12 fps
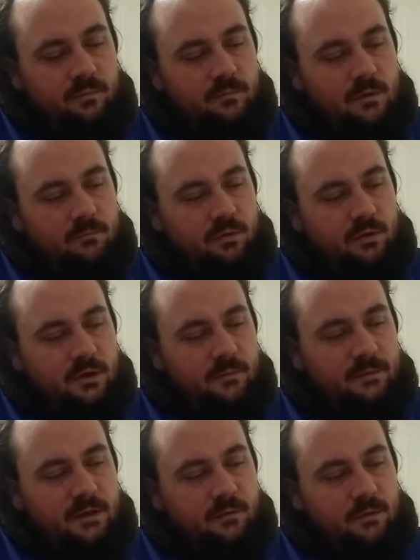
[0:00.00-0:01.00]
I'm pulling
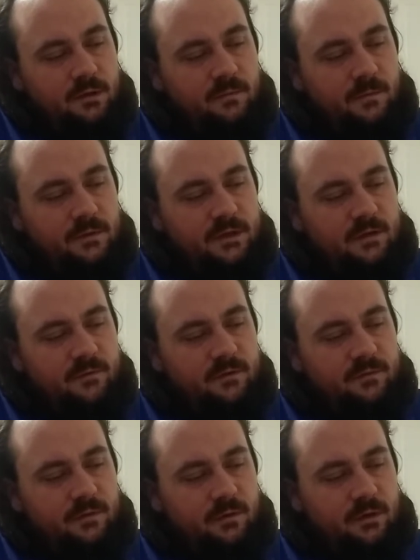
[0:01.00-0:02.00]
up keywords for Seven
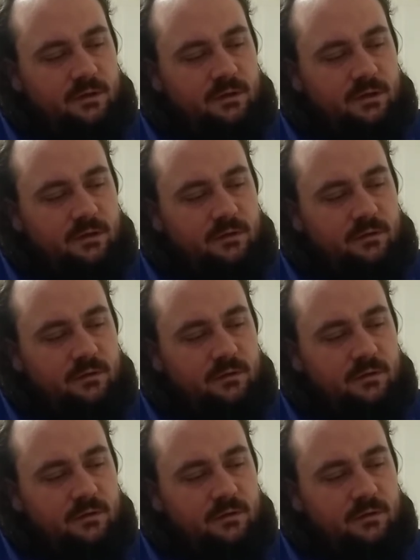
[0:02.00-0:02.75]
of Swords here.